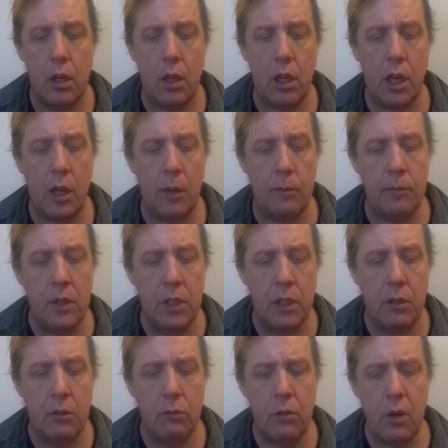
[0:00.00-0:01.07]
um,
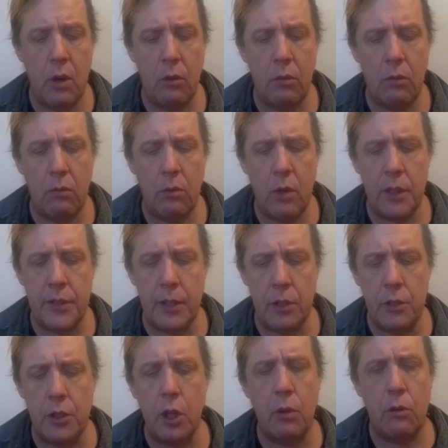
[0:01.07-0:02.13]
what, what they're
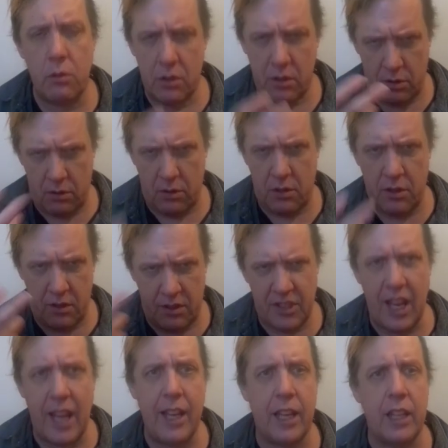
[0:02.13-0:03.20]
do,
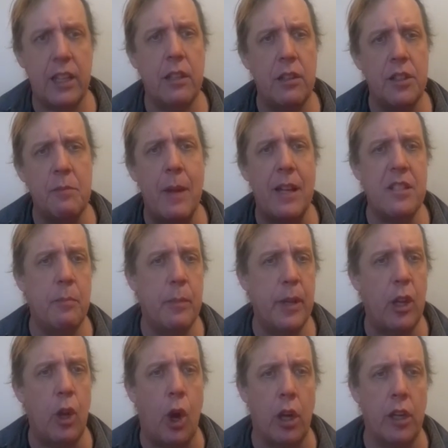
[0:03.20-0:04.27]
saying is meant to be an
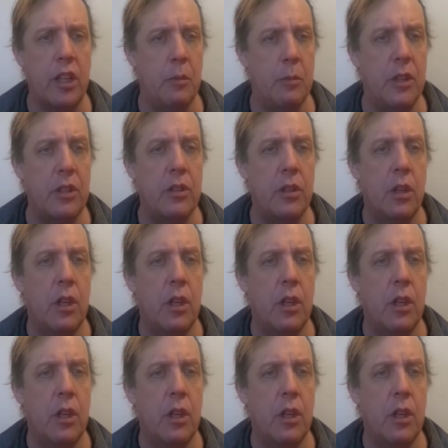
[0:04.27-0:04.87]
argument.